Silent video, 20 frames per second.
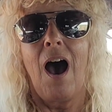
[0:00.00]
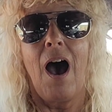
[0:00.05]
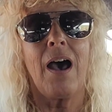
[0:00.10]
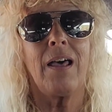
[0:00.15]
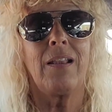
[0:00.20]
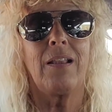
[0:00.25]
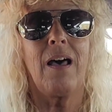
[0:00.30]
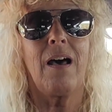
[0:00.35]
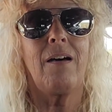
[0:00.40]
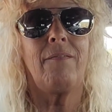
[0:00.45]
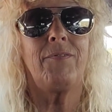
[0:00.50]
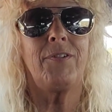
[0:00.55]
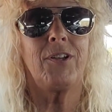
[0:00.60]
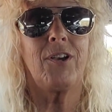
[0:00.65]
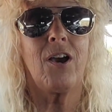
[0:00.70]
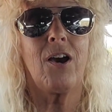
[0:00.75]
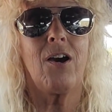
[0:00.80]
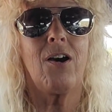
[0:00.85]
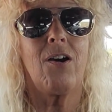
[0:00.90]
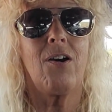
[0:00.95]
I'd love to
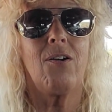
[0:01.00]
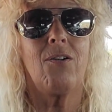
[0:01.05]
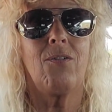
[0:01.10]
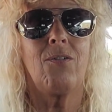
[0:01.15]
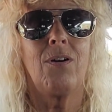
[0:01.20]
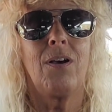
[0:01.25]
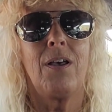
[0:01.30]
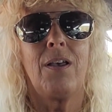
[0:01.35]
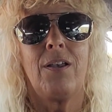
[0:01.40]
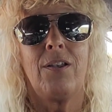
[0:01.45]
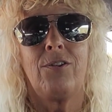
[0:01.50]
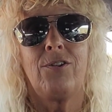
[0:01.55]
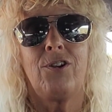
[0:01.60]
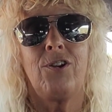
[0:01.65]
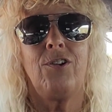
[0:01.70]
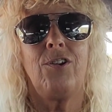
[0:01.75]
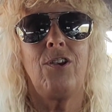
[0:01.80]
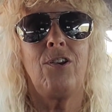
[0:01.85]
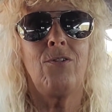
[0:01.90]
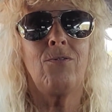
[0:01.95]
go
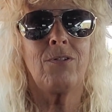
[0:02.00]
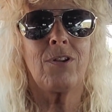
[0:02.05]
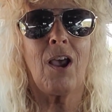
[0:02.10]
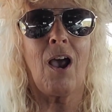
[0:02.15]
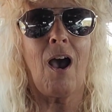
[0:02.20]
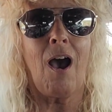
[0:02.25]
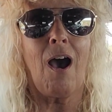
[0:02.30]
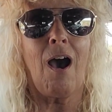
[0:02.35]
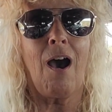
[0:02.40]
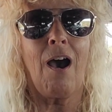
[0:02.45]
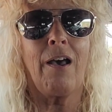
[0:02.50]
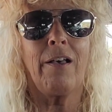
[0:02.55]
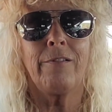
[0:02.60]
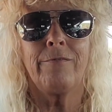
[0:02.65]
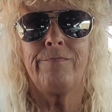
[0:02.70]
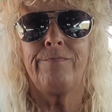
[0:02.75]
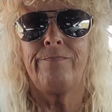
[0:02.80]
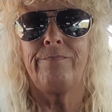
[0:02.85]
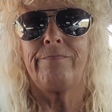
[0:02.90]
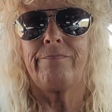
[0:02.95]
to Utah
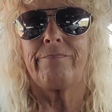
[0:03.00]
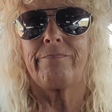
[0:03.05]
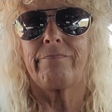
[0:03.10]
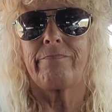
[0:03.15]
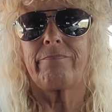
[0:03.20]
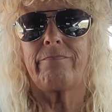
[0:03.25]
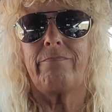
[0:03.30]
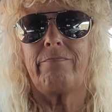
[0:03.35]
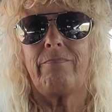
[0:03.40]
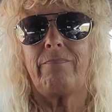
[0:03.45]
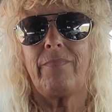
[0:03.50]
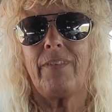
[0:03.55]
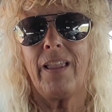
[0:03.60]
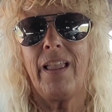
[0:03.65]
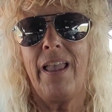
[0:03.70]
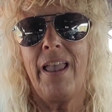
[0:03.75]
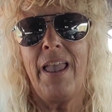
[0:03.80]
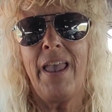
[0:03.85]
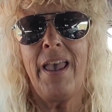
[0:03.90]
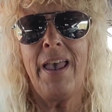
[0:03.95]

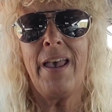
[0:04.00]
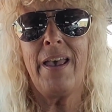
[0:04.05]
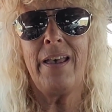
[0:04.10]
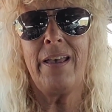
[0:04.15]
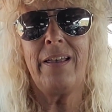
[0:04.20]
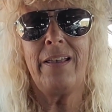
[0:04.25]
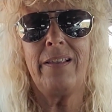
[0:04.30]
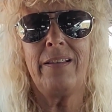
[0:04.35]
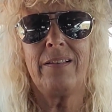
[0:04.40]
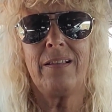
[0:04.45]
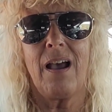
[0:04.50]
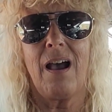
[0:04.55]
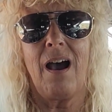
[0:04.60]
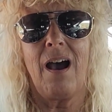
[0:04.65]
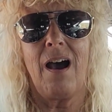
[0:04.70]
and